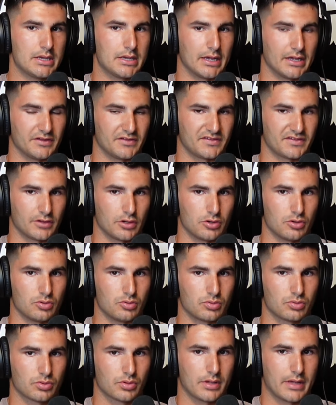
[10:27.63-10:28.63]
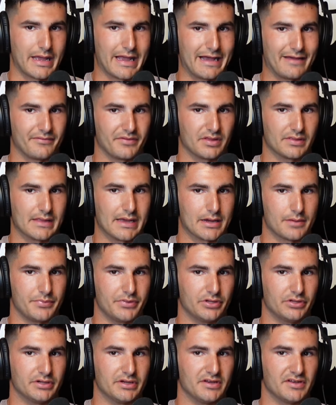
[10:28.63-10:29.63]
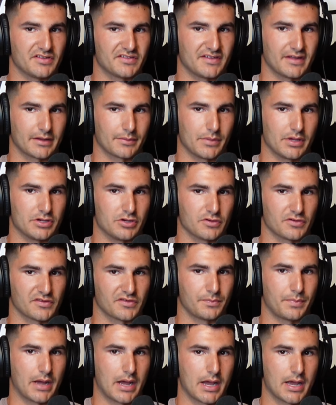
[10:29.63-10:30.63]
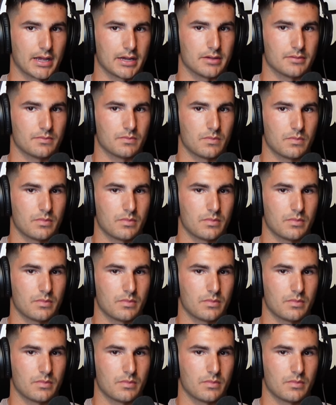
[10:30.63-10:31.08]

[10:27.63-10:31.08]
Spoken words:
And so having that ability to segment your spine